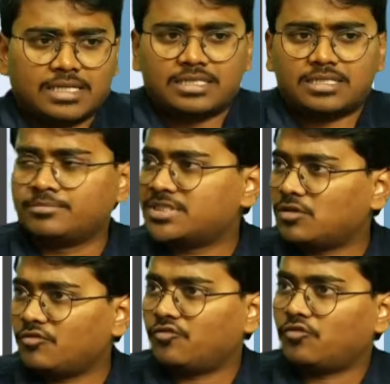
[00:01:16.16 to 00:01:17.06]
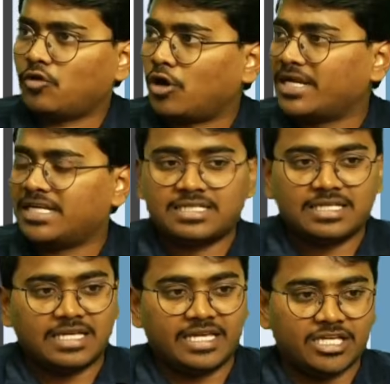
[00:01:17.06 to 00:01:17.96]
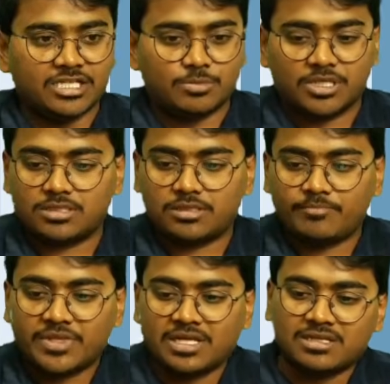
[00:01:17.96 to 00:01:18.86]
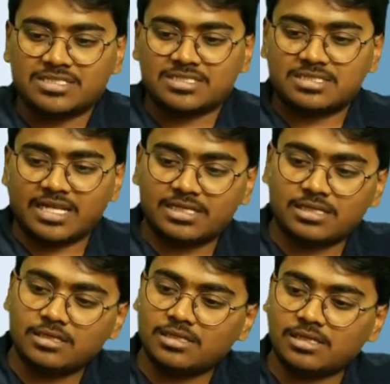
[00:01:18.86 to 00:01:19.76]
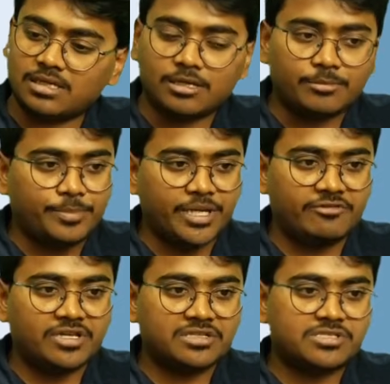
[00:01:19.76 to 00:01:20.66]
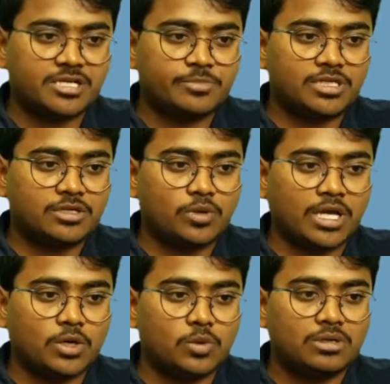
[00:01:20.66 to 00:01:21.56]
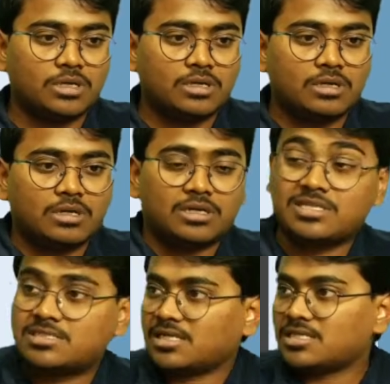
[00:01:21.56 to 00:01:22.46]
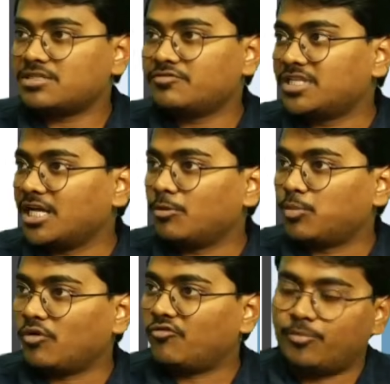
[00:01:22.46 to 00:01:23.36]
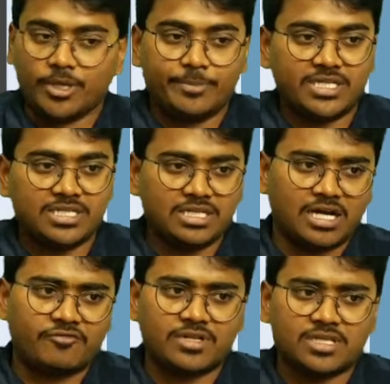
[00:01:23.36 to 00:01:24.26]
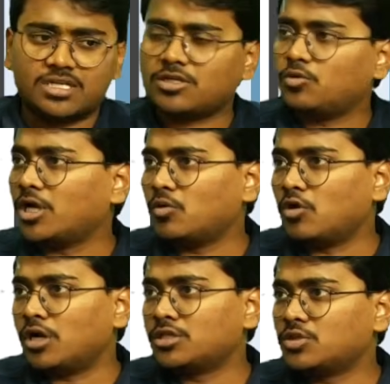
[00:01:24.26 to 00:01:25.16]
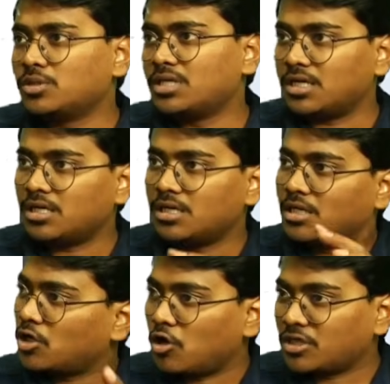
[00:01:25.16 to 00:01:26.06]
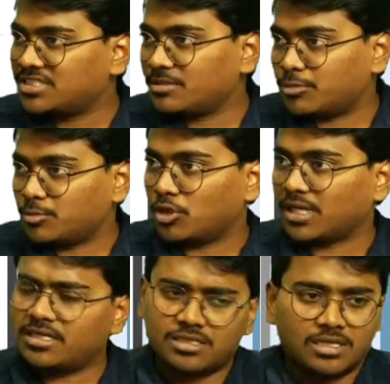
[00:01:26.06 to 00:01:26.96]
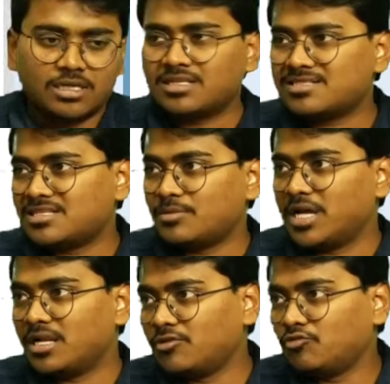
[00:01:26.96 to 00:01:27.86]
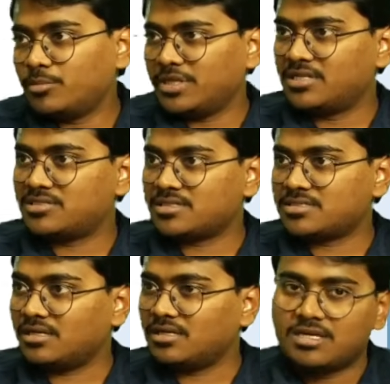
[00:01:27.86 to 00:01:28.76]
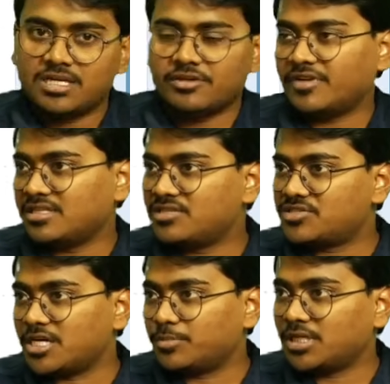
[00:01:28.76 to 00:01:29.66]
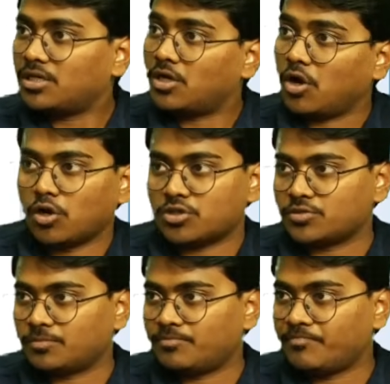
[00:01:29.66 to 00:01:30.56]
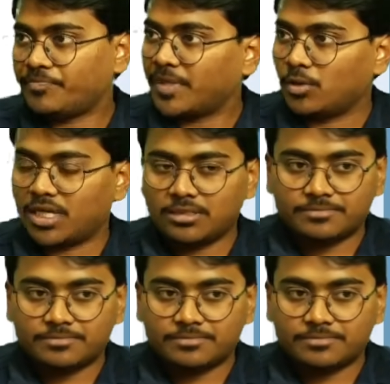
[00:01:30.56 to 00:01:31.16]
terms of audit engagement. Just like in the previous chapter we have discussed with the help of PPT, after that we have gone through the concept book, right? In the same manner we will be discussing even this chapter also. Okay,